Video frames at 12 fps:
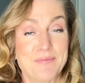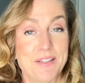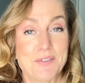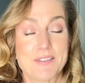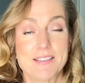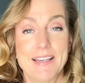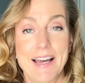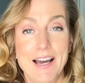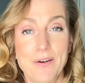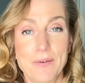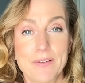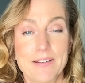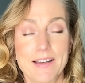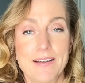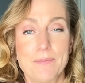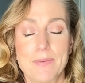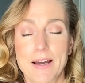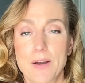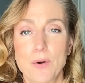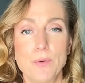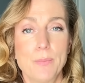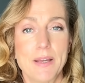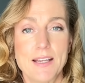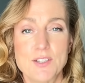Because now my
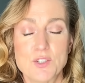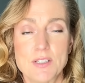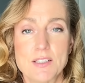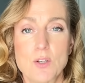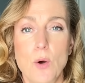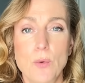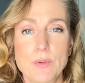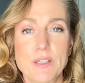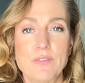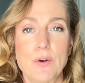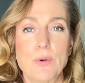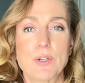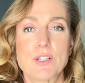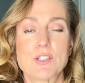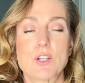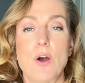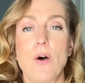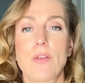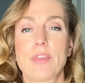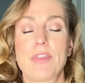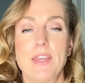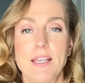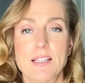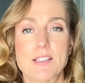whole page is only focused on
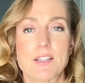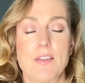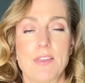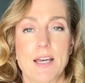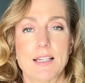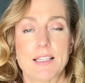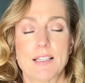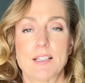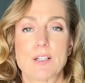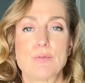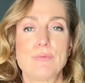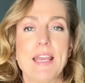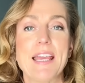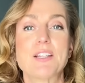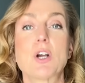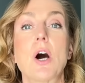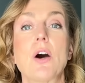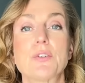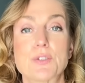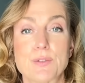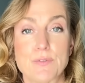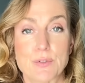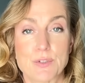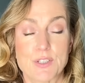things that can create
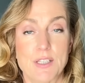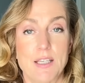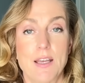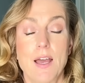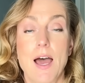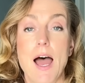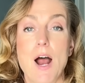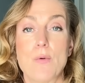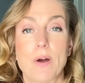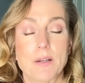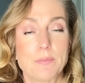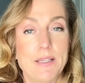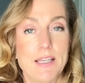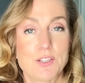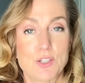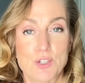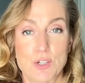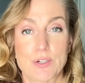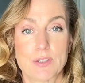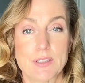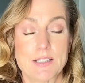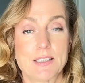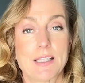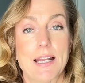controversy around me as a
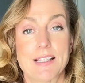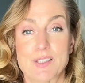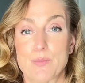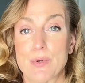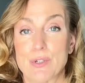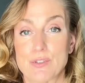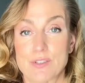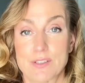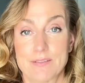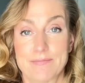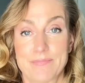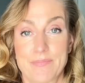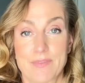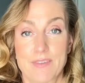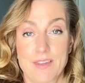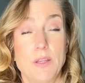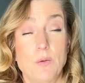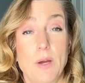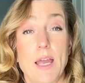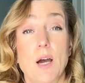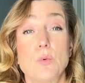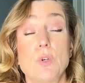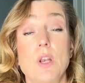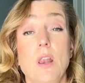journalist and as a person. By the way,
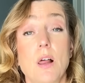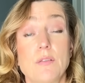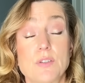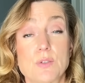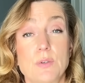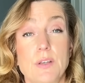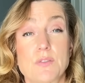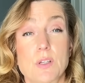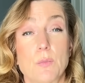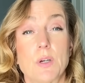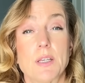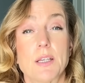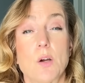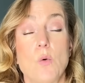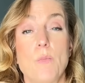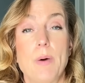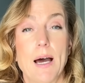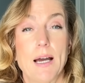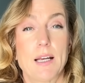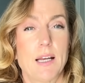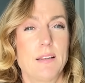I would love to, if someone can go back.